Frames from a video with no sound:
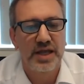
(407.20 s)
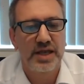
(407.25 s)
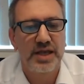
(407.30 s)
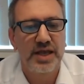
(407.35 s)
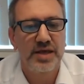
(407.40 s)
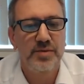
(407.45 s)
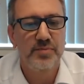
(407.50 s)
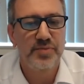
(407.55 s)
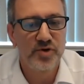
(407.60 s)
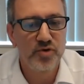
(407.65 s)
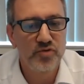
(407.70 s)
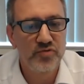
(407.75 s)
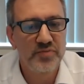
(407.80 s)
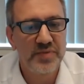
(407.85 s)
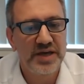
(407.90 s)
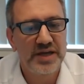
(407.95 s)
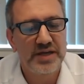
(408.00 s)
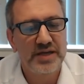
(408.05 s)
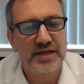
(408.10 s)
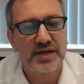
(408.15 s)
The
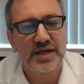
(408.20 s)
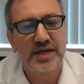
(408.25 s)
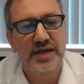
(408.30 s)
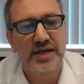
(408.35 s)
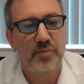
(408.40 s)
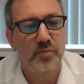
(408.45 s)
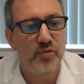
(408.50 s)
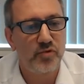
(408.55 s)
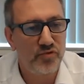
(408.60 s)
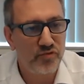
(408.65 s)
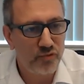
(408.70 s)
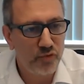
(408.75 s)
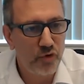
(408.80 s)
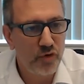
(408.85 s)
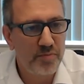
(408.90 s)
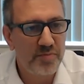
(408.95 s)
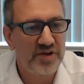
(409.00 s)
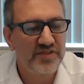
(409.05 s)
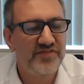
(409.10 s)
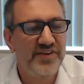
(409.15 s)
improvement
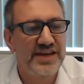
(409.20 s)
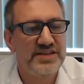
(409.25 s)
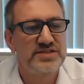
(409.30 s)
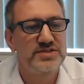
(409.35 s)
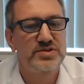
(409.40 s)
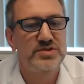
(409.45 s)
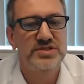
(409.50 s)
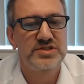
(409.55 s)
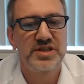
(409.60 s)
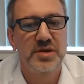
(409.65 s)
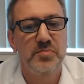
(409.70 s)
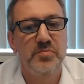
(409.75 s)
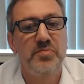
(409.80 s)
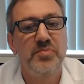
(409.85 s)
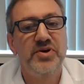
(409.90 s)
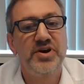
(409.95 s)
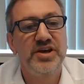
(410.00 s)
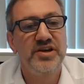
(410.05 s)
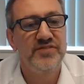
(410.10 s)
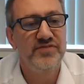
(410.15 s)
performance versus the
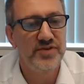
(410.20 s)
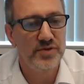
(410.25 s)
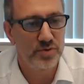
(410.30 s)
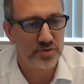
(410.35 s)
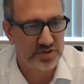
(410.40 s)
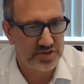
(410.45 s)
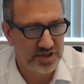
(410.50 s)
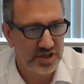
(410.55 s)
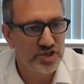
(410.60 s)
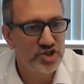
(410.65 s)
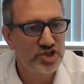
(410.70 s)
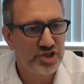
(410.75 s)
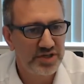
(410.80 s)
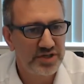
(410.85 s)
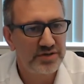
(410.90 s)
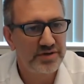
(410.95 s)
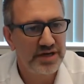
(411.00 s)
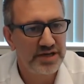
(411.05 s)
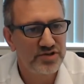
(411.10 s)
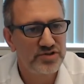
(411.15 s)
previous
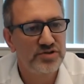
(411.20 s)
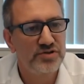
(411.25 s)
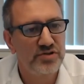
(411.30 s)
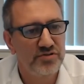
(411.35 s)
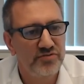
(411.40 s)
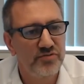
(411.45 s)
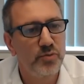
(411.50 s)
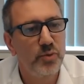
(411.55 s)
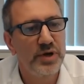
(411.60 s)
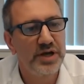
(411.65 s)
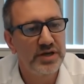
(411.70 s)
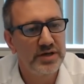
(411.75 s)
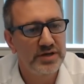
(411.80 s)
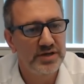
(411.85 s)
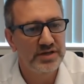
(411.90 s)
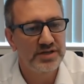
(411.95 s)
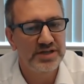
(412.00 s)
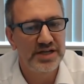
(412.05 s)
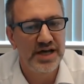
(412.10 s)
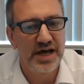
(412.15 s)
generation of
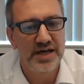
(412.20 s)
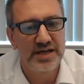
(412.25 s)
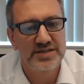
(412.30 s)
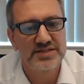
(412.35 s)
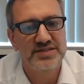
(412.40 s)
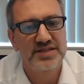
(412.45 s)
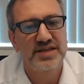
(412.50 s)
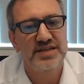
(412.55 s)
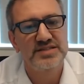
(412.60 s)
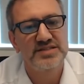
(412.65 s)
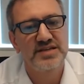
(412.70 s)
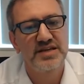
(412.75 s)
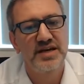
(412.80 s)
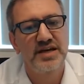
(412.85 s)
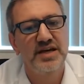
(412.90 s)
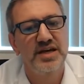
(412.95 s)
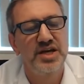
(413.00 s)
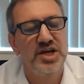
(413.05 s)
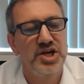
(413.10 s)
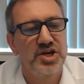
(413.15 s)
winter tires is
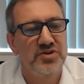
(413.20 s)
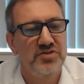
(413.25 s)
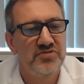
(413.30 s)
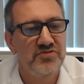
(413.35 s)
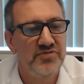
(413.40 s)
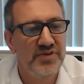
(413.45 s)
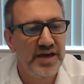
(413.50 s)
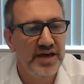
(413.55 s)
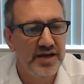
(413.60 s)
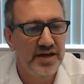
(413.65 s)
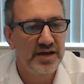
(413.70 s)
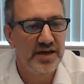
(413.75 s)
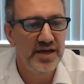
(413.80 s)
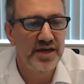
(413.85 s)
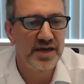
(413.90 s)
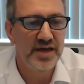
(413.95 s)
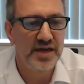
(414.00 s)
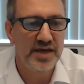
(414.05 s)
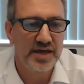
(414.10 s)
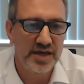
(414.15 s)

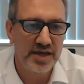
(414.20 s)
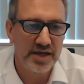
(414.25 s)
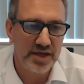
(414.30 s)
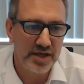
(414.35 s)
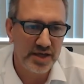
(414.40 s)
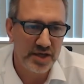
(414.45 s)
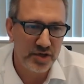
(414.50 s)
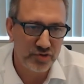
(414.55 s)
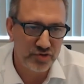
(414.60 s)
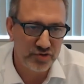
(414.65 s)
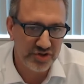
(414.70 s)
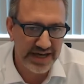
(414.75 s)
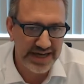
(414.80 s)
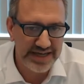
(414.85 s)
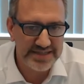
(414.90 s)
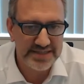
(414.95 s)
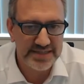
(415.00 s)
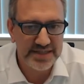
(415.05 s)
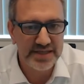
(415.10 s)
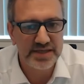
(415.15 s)
very
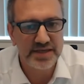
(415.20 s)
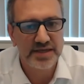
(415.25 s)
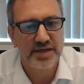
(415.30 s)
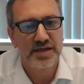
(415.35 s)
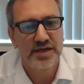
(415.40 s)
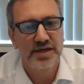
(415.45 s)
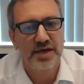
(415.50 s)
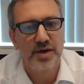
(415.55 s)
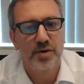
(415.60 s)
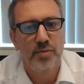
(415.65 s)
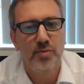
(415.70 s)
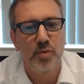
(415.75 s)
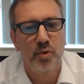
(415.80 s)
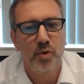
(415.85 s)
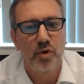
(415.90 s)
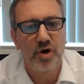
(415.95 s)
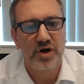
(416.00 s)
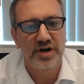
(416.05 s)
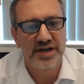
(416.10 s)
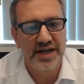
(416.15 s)
interesting,
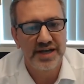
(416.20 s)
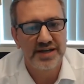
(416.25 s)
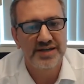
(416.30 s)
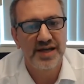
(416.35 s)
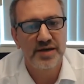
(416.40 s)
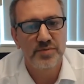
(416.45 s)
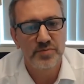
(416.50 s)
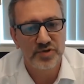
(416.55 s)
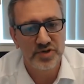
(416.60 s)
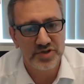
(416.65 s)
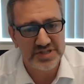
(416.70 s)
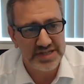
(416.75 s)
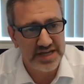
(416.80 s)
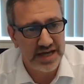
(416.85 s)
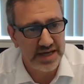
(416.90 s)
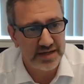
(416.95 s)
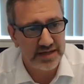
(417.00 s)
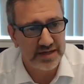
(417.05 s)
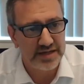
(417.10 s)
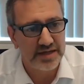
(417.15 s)
more than
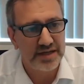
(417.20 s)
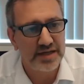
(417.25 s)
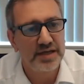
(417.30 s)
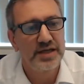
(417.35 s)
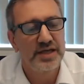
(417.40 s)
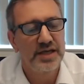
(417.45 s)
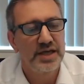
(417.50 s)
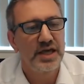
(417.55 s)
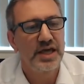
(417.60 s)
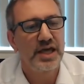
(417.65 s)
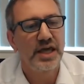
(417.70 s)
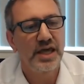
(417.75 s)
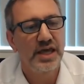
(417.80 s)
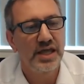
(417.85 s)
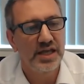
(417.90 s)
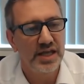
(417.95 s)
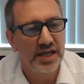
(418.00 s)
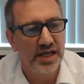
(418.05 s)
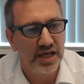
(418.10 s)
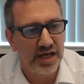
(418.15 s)
10%
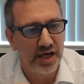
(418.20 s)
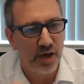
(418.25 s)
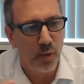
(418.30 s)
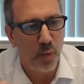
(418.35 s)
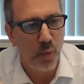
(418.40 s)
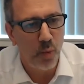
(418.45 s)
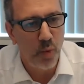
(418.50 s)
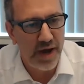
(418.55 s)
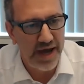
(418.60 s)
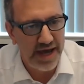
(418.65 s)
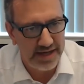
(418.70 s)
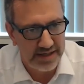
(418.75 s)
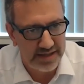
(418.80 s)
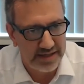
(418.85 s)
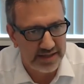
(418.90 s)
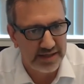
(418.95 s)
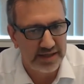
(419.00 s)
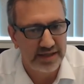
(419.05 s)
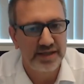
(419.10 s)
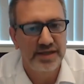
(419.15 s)
in wet
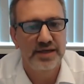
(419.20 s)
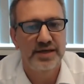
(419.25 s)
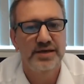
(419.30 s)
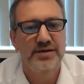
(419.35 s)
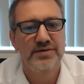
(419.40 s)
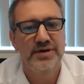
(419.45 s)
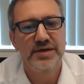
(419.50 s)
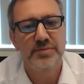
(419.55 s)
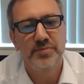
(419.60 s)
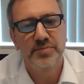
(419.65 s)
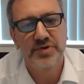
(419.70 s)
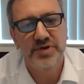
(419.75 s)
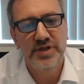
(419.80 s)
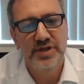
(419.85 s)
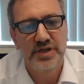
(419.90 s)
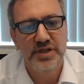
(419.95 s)
grip,